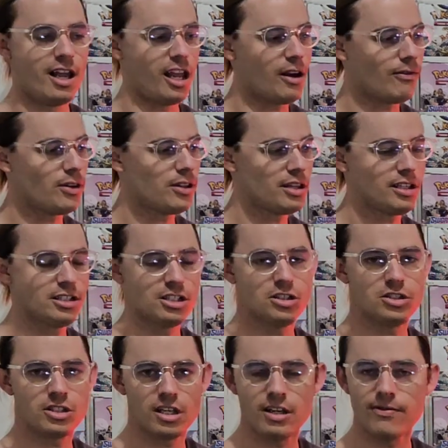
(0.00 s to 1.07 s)
Everything
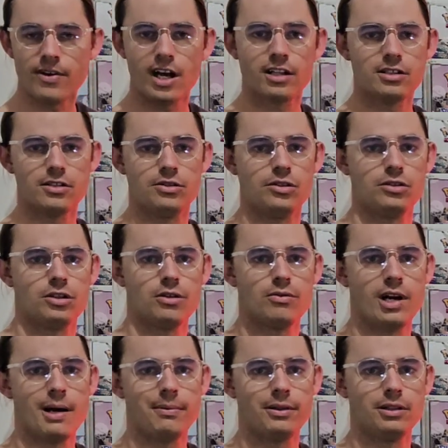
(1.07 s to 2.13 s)
just devalues so
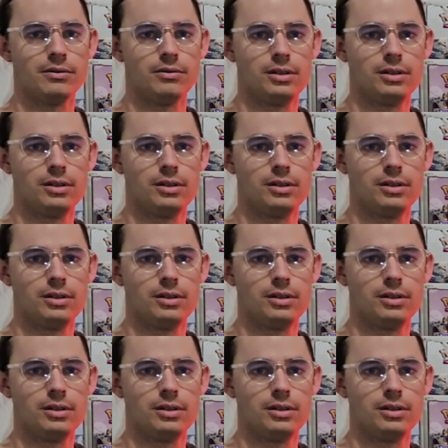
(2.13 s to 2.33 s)
rapidly.